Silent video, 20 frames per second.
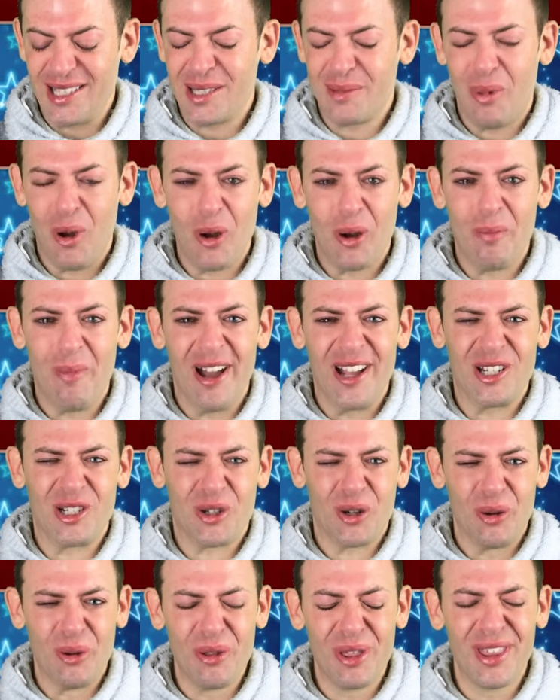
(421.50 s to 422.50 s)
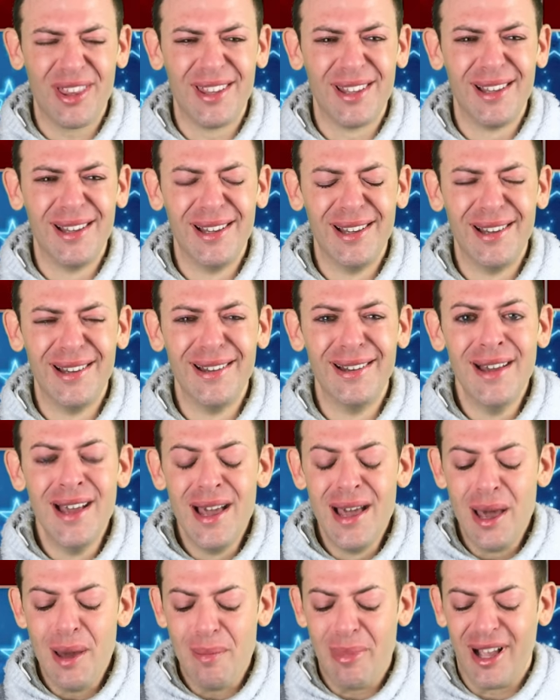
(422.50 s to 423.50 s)
spoke my truth.
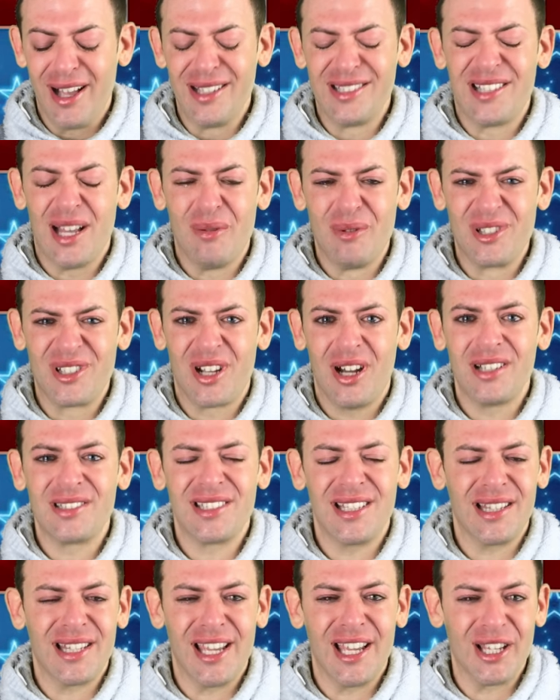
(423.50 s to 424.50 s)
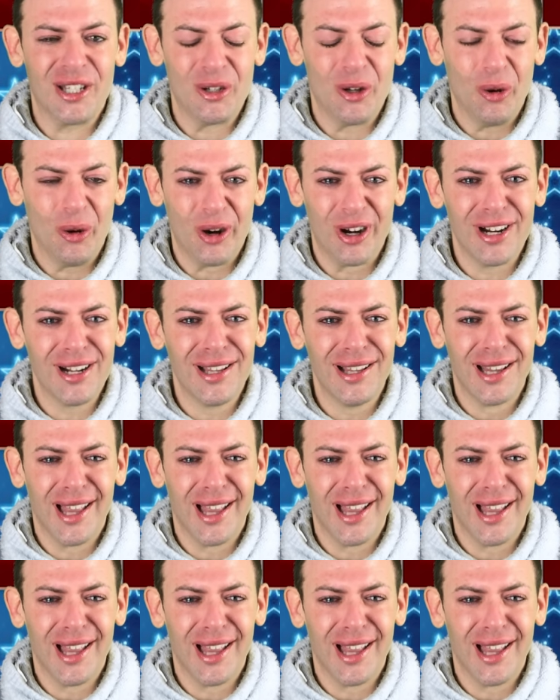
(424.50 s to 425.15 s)
Because I was constantly ignored.